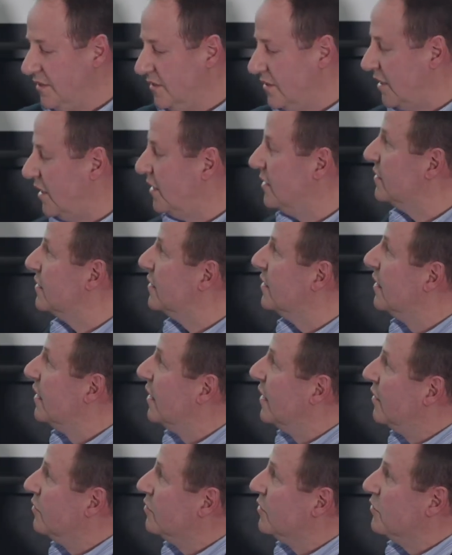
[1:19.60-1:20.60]
So
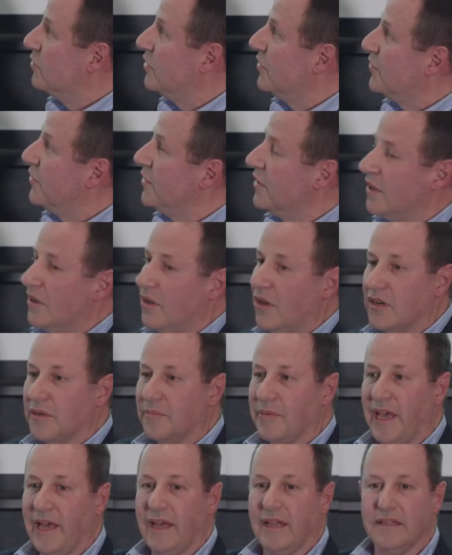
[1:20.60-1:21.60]
we've heard a lot
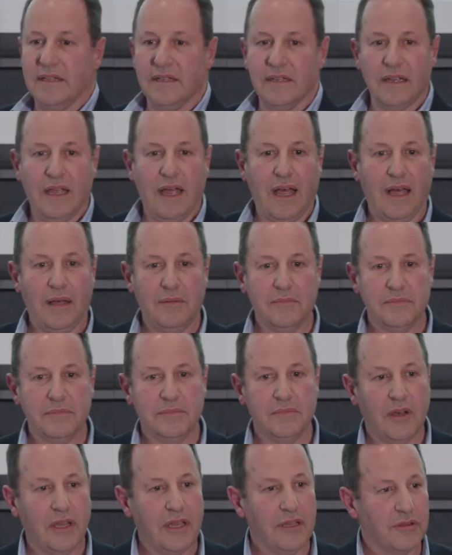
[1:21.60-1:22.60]
about
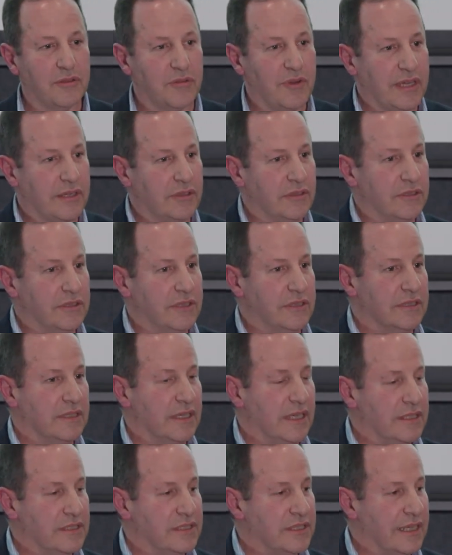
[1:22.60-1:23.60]
My Health Record
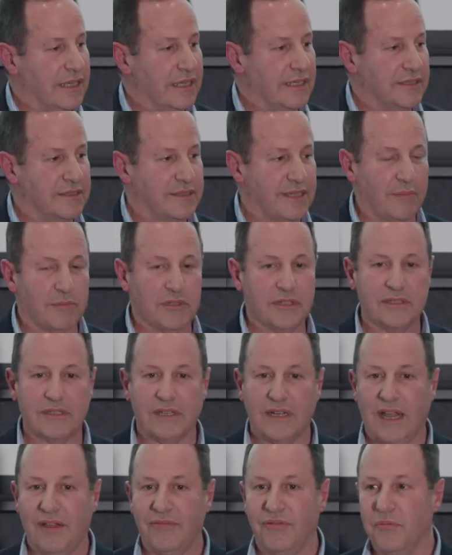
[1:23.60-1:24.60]
and shared health summaries
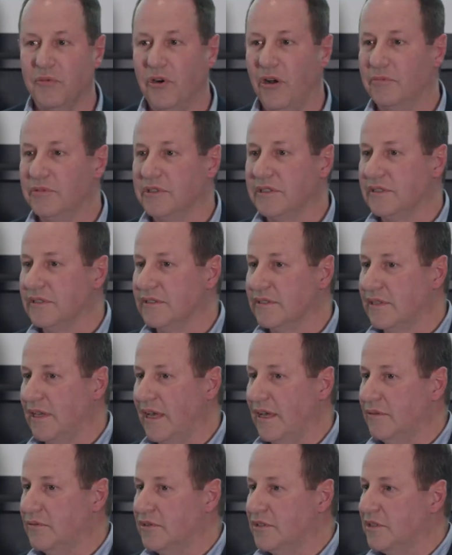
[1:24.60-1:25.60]
today from Rob, which
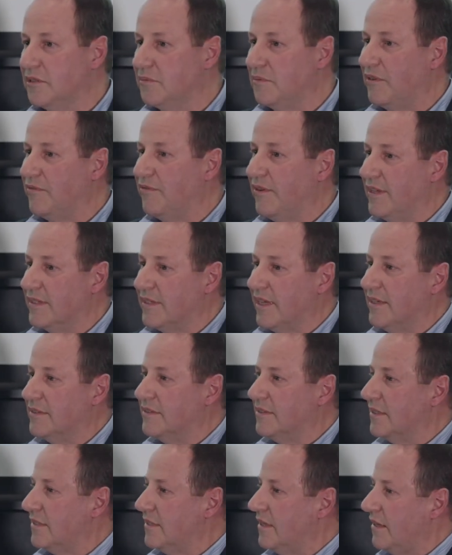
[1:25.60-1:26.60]
has been
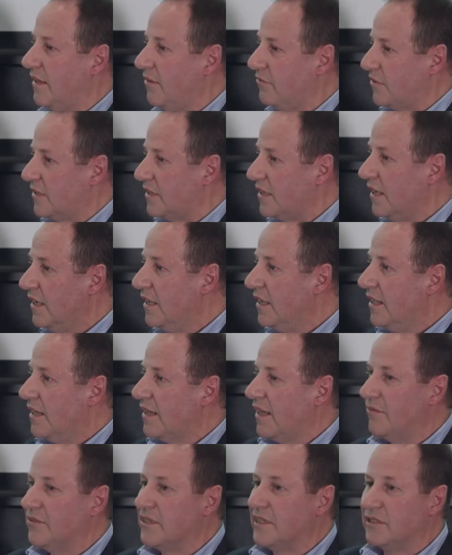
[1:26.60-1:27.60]
fantastic, and a
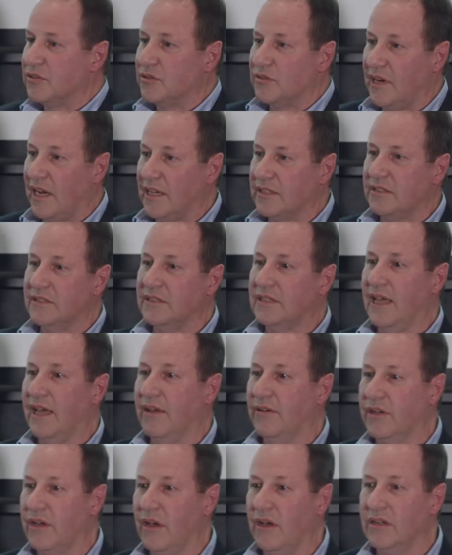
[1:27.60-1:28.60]
lovely introduction to
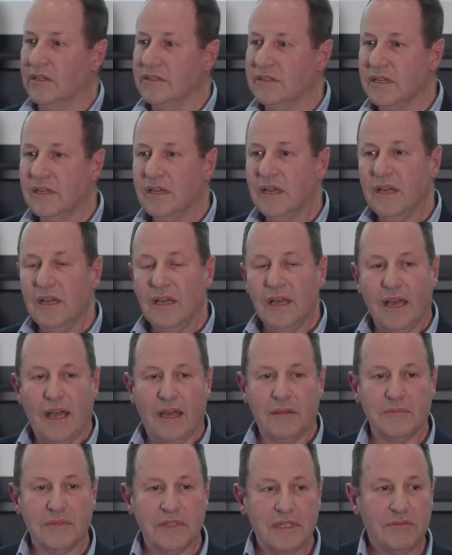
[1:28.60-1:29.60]
how it goes.
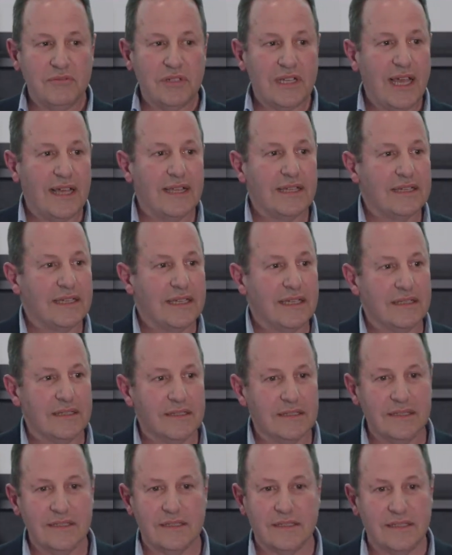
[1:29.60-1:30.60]
In reality,
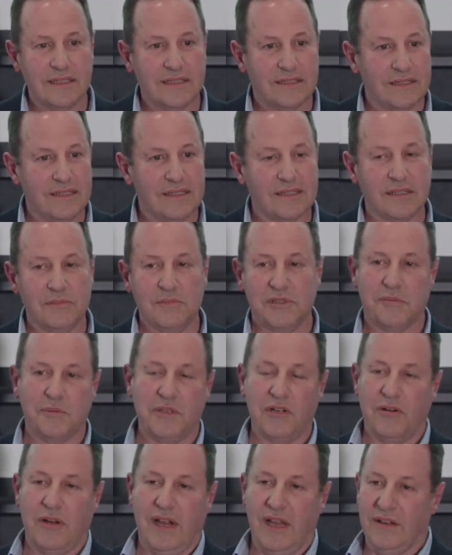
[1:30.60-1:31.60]
this system has
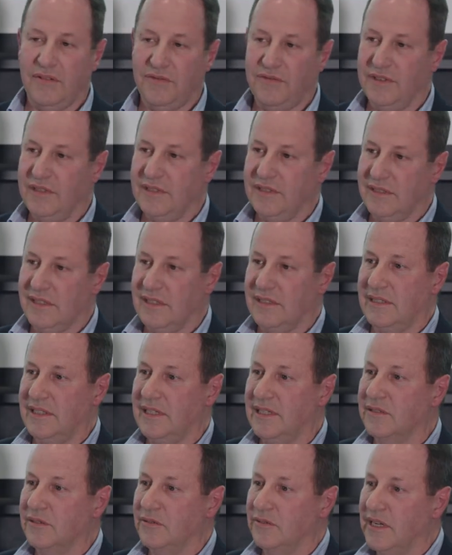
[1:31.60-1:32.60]
been around for 6
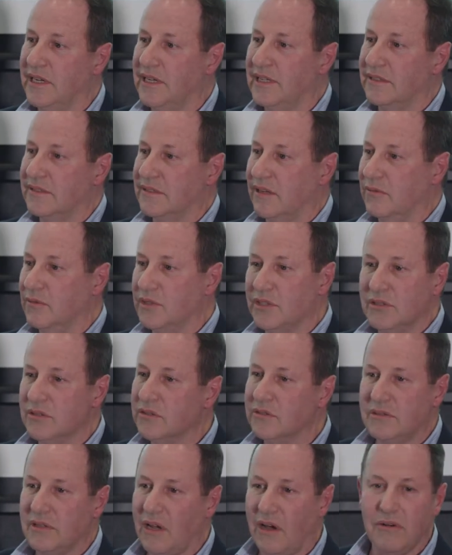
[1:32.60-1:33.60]
years already, so we
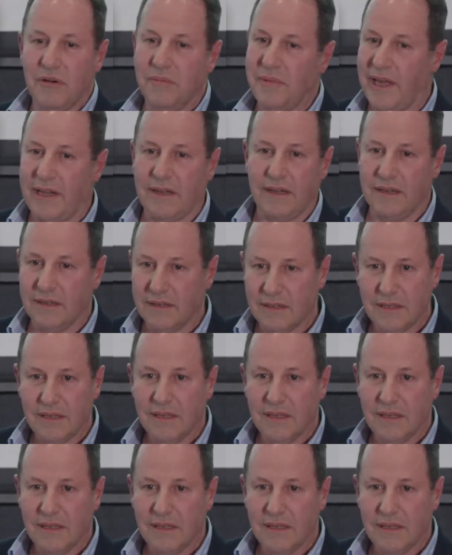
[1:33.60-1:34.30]
should know about it.